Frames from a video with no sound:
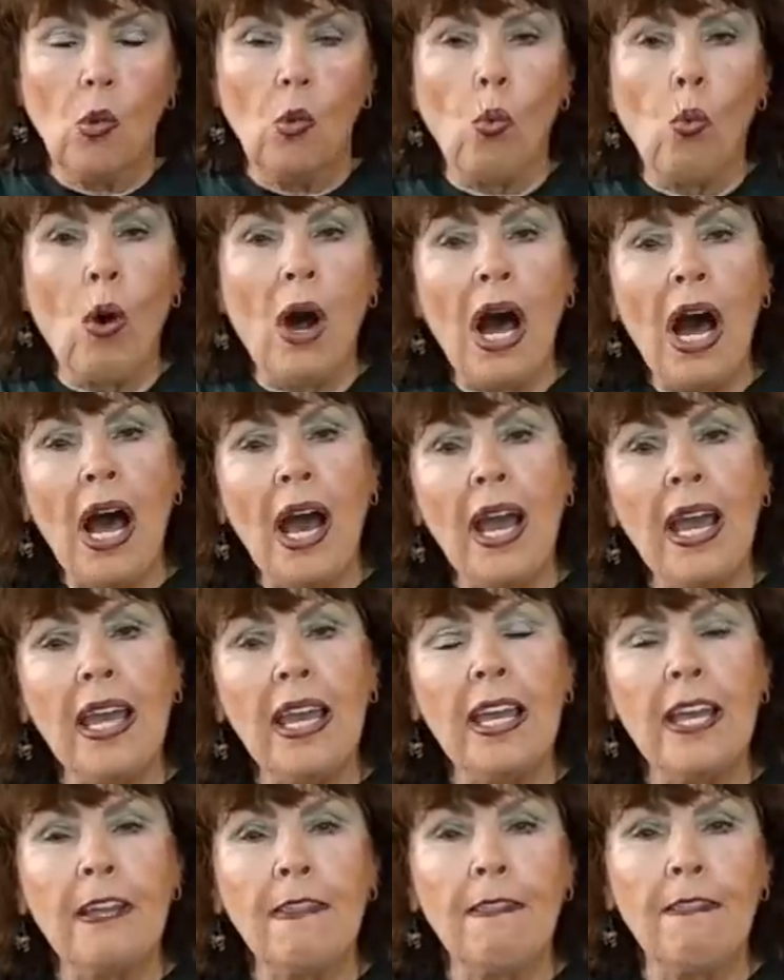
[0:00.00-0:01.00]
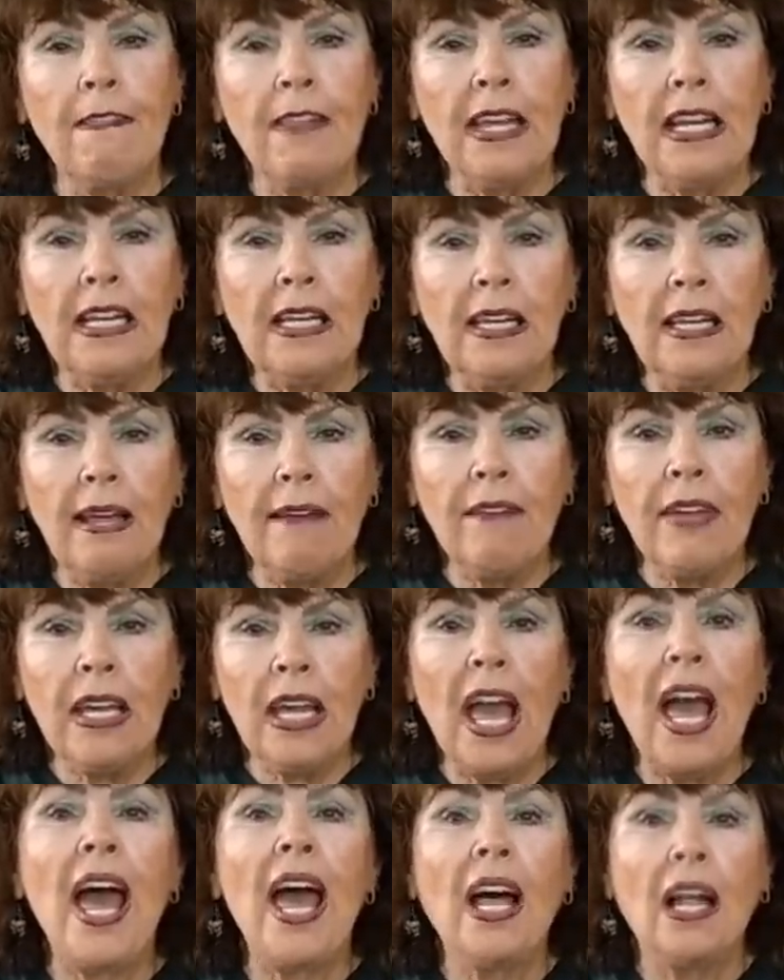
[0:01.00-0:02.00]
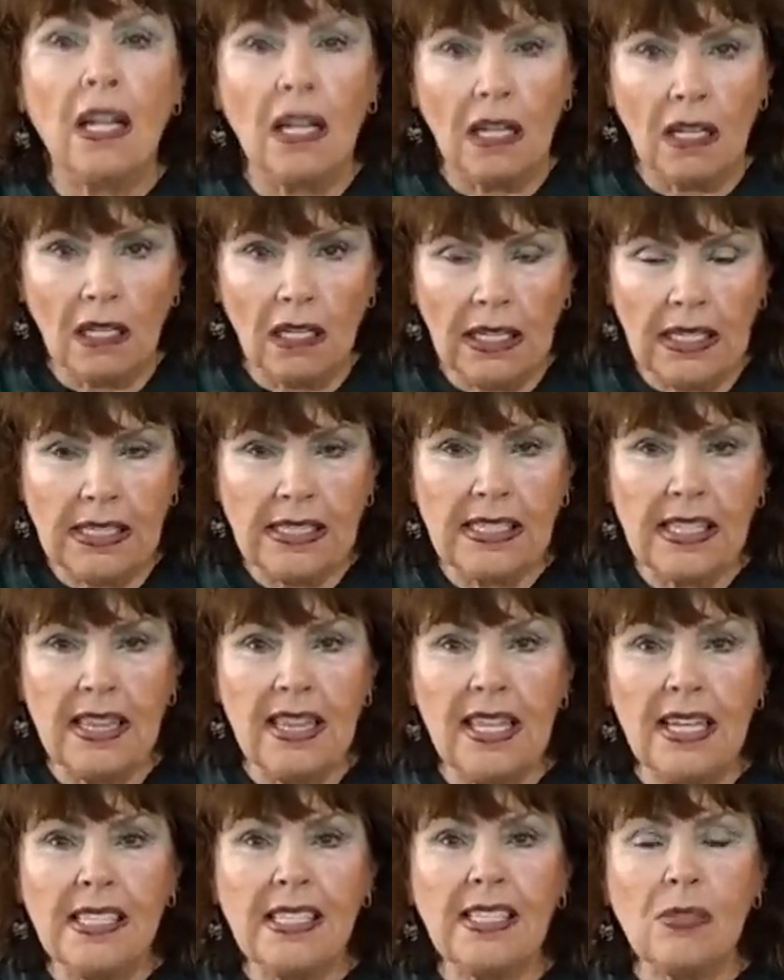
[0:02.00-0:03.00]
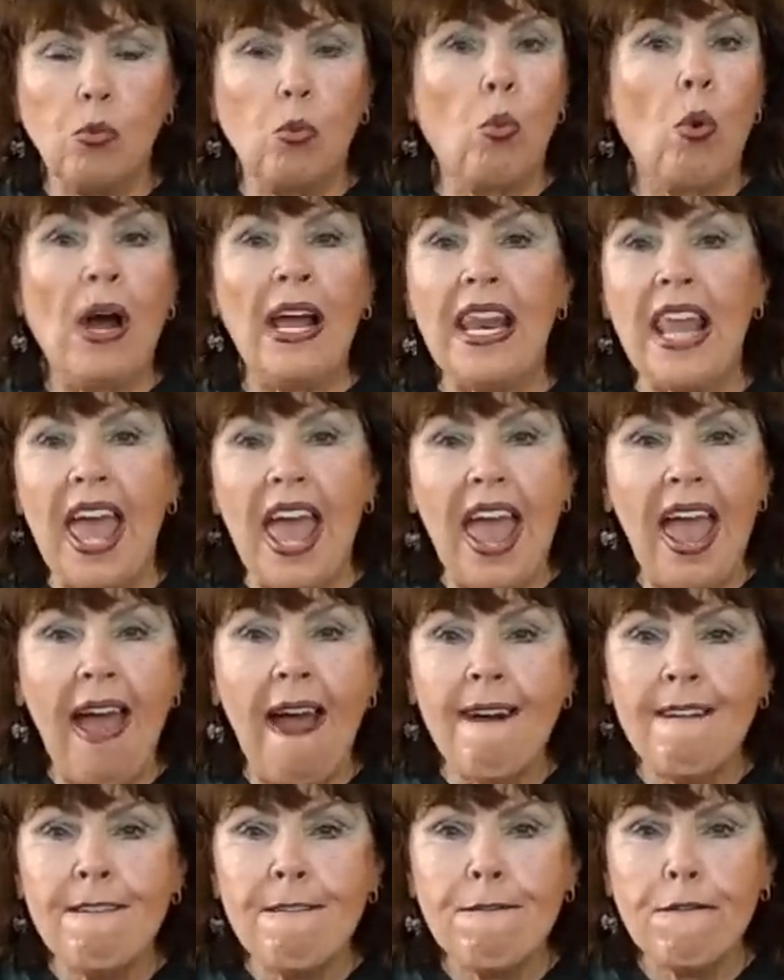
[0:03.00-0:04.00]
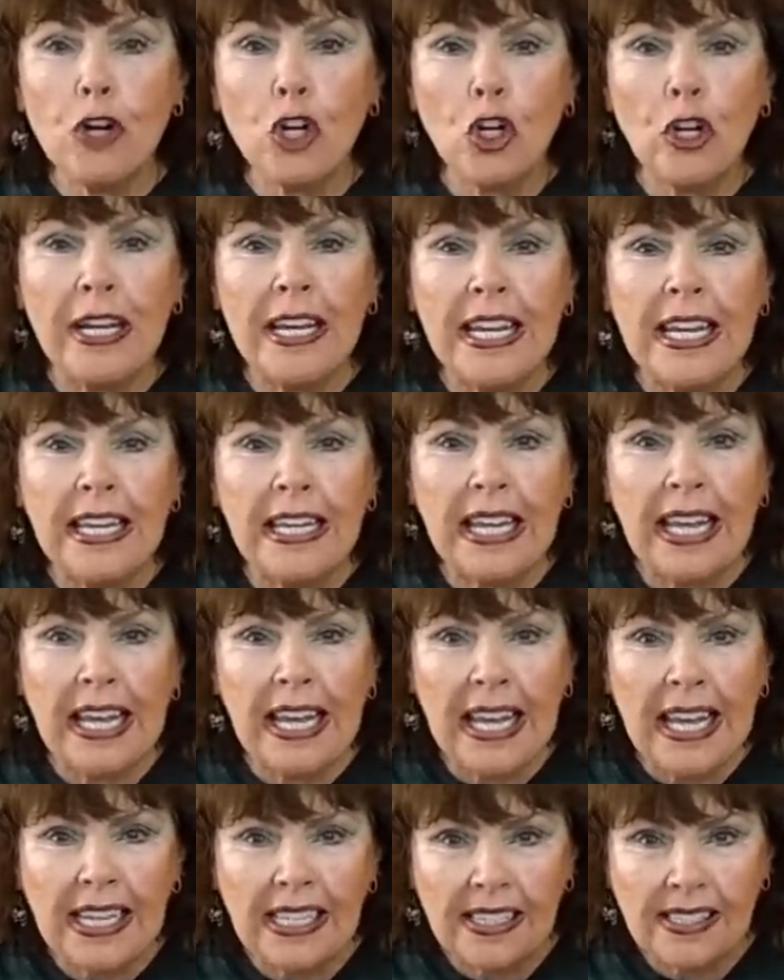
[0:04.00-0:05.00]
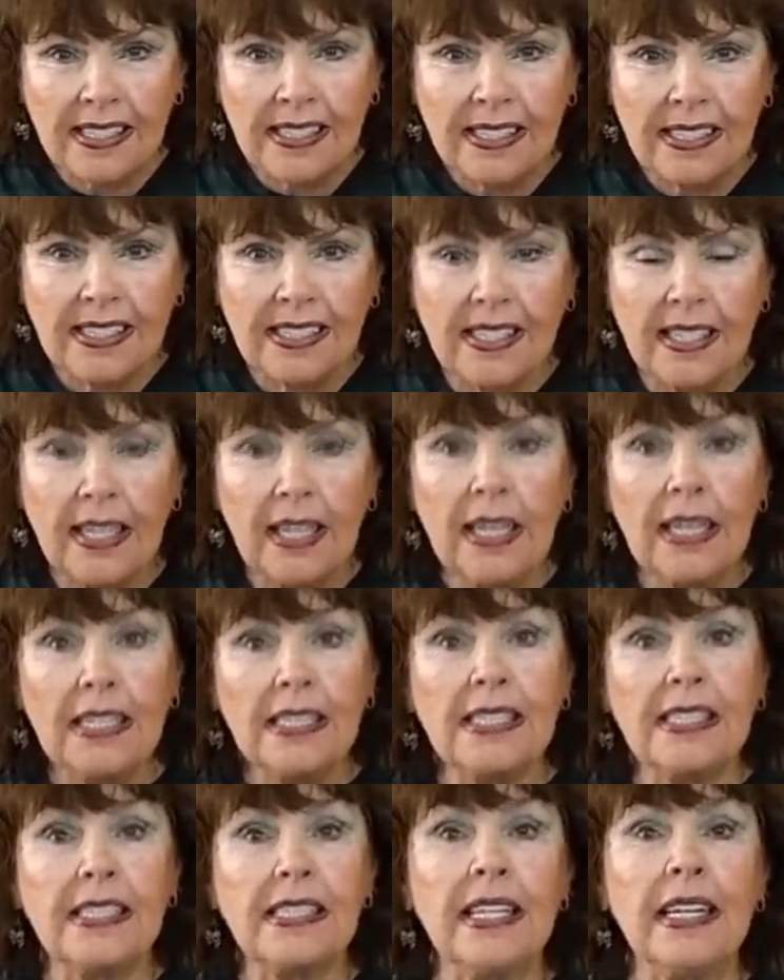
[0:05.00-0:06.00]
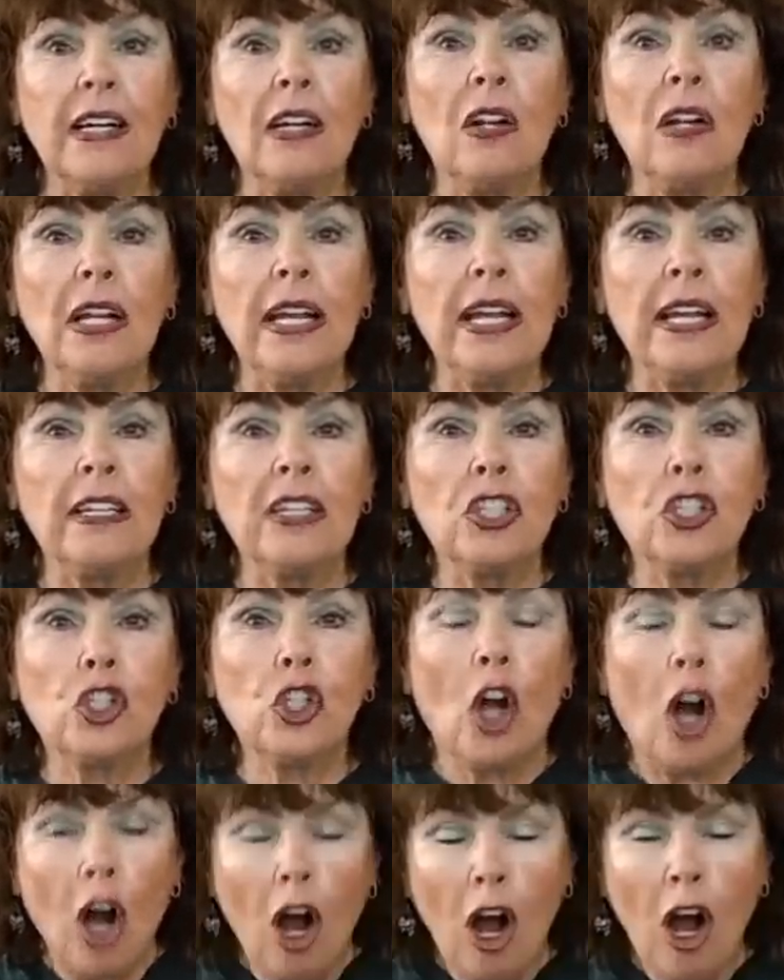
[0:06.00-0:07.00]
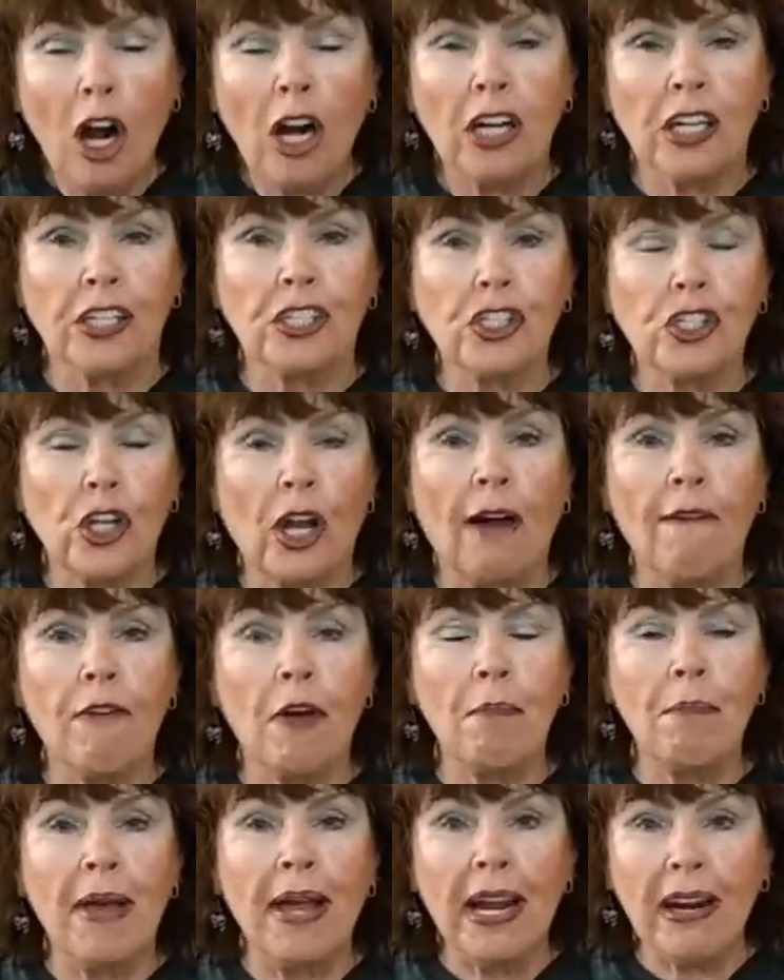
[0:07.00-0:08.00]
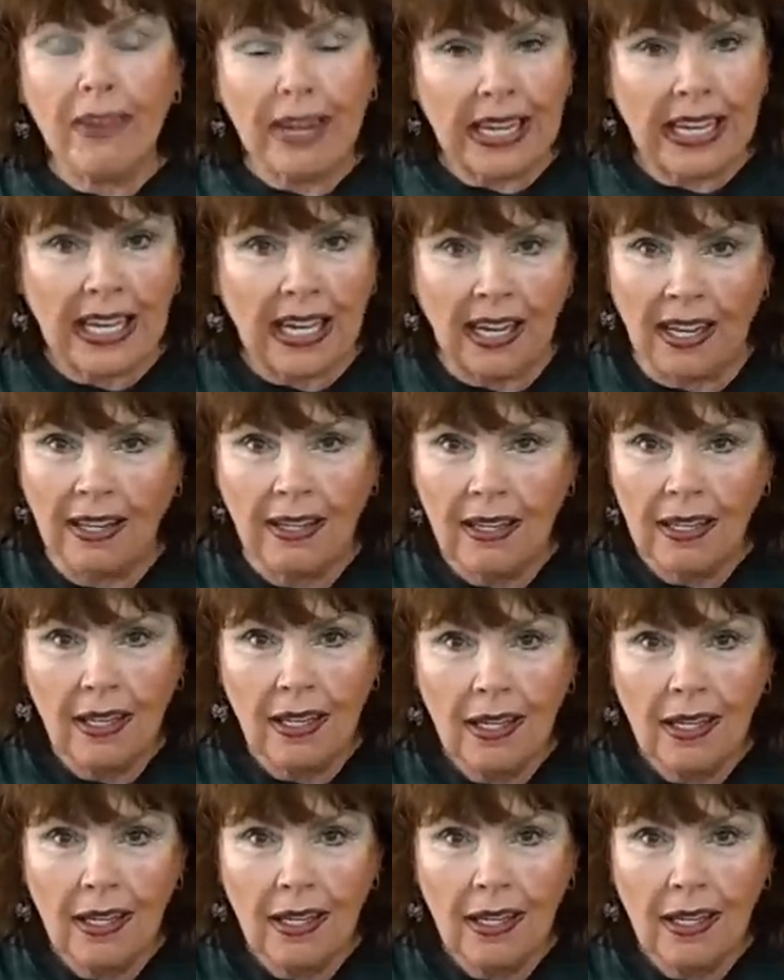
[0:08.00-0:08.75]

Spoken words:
Why in the living hell is this, whatever it is, still in charge of America?